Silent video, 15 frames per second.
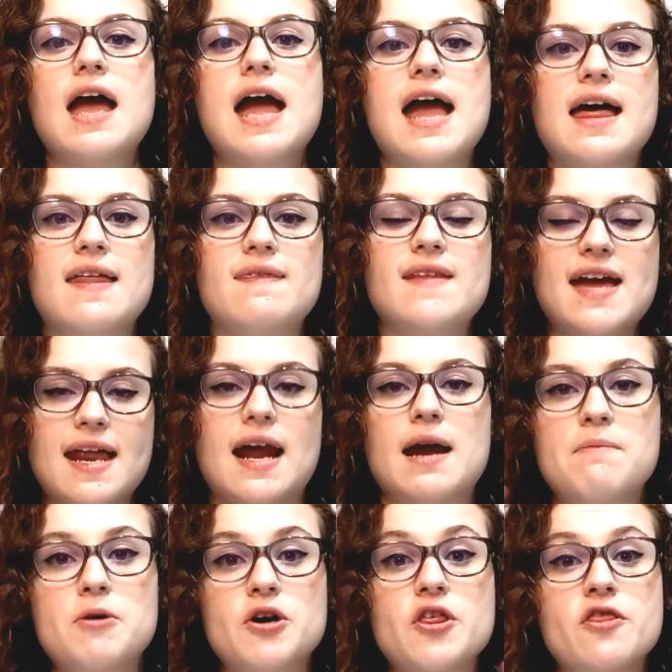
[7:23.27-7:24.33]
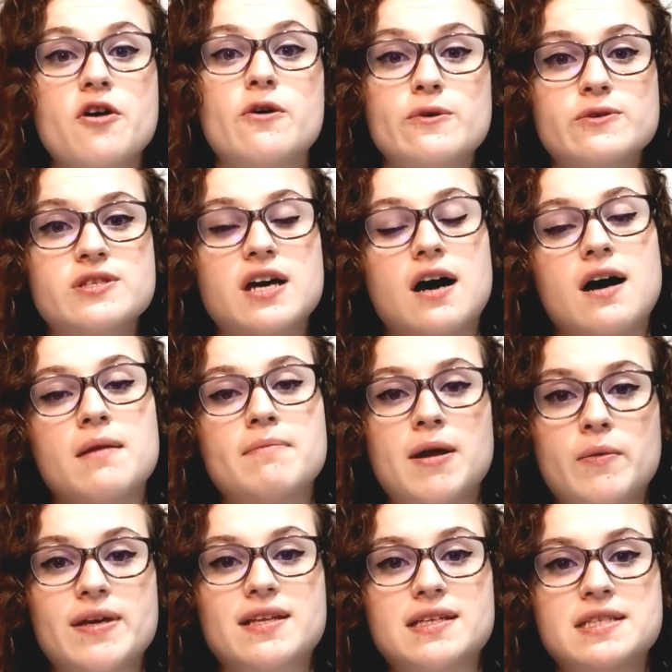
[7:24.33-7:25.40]
And then I put those on my
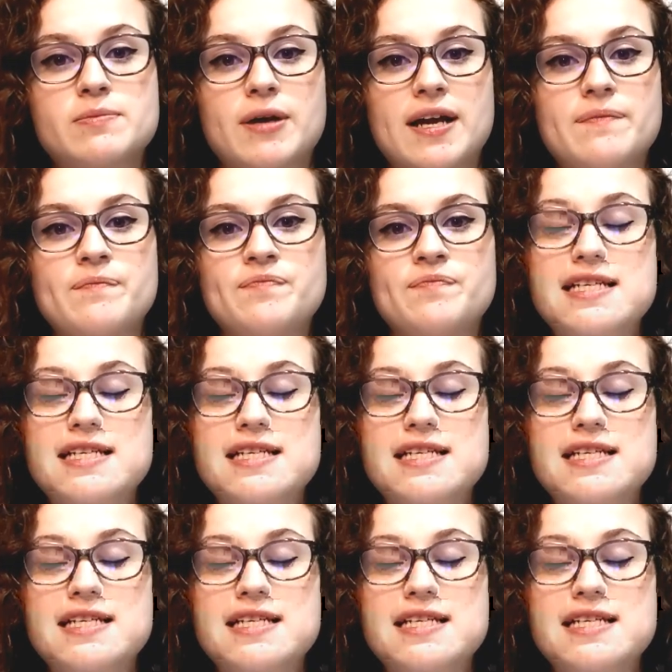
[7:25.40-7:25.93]
weekly spread.